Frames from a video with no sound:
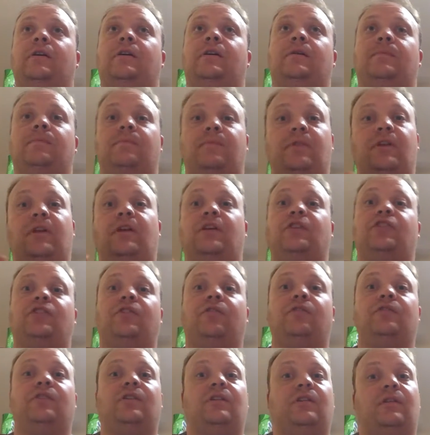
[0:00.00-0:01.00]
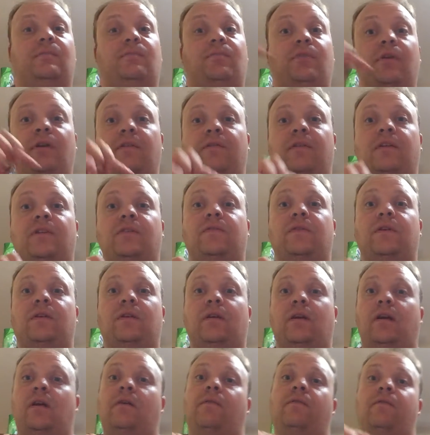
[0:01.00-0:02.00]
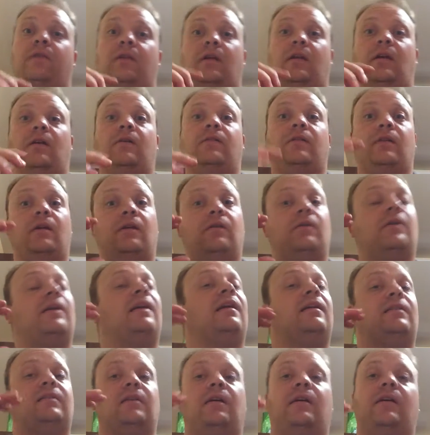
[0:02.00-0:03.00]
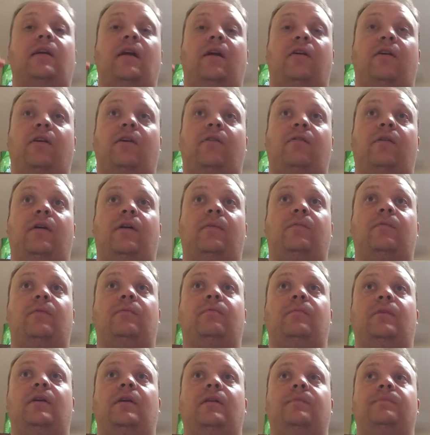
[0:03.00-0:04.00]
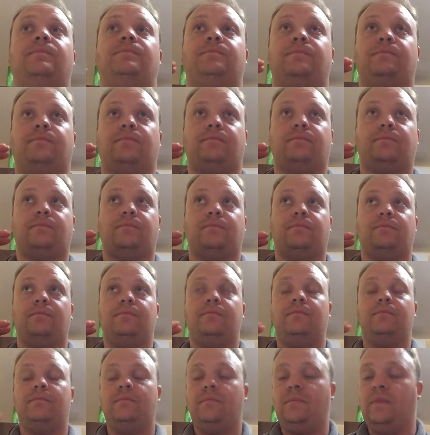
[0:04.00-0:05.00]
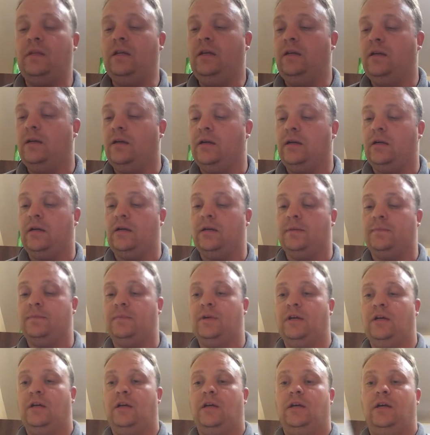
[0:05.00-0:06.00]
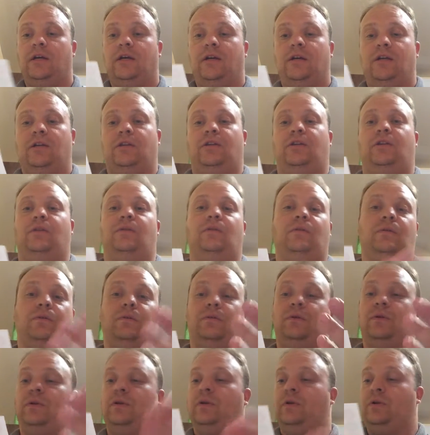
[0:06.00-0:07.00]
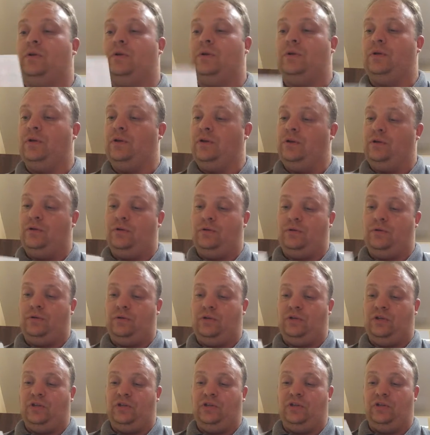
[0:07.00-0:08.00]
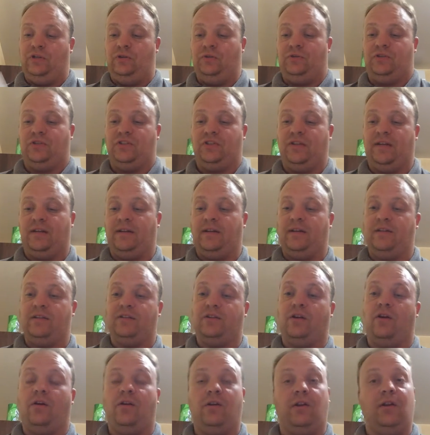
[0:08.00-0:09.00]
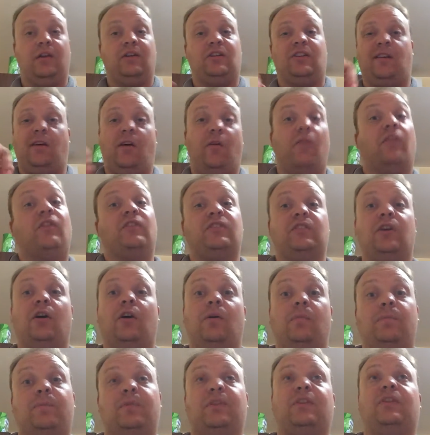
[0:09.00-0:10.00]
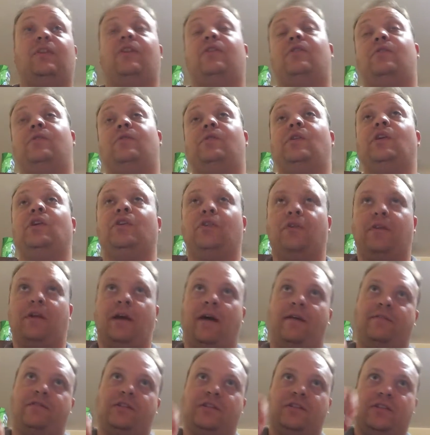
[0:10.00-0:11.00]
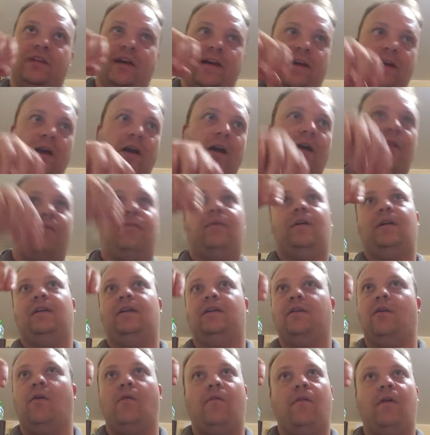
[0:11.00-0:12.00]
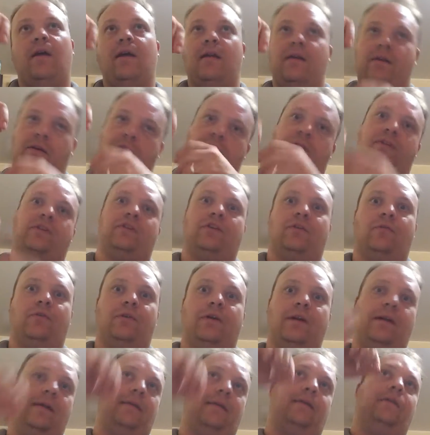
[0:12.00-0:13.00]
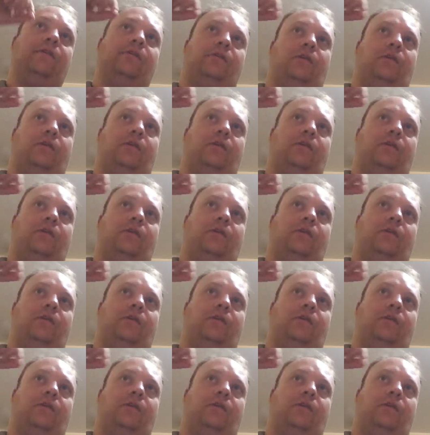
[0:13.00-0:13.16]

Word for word: Um, that I showed you in the previous video, video, the little kit I carry around with me. Um, you you you'll stick these literally on the top, so you don't have to take out every individual oil and